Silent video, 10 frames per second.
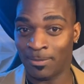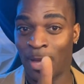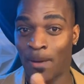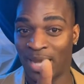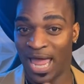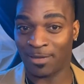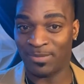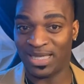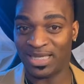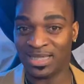about
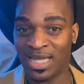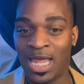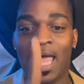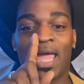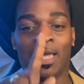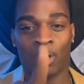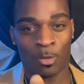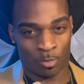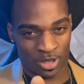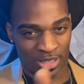black men.
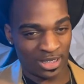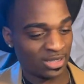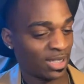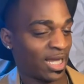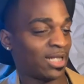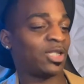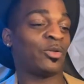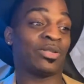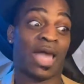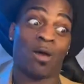And we're gonna get into that
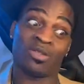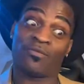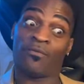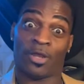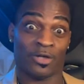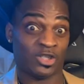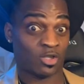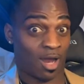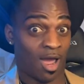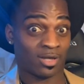too, because I was very
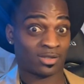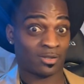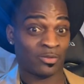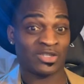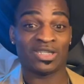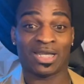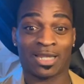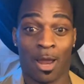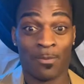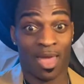shocked when she
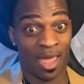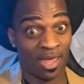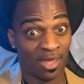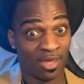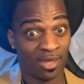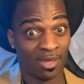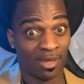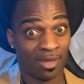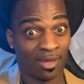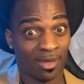said that. I'm like,
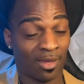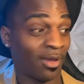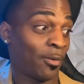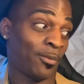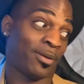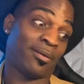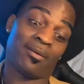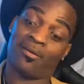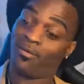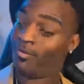
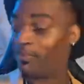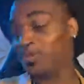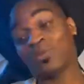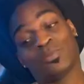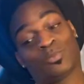girl.